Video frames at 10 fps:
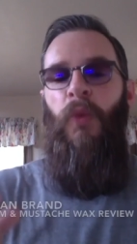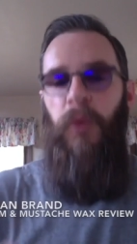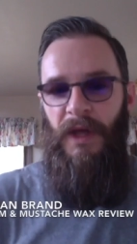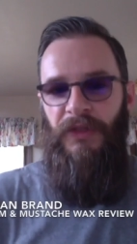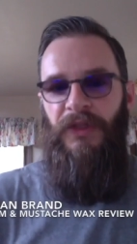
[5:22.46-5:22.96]

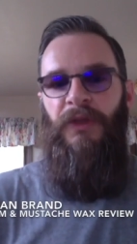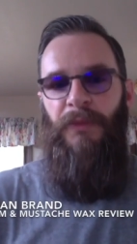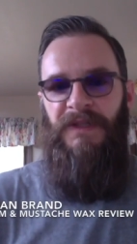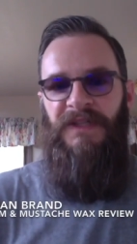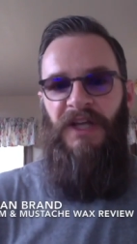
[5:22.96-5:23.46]
with the
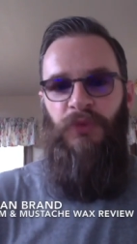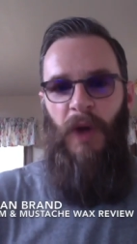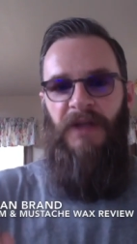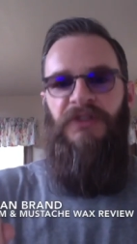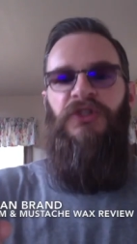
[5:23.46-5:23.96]
mustache
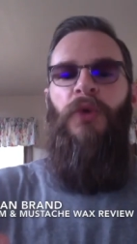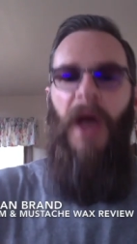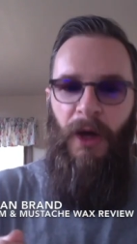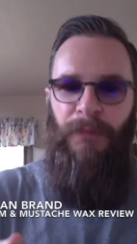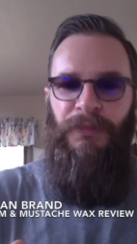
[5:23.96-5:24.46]
wax to
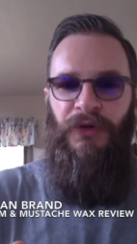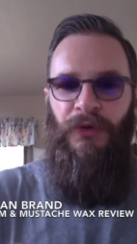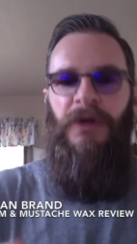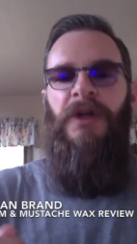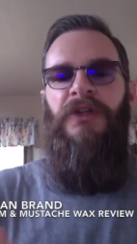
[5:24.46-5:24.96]
help you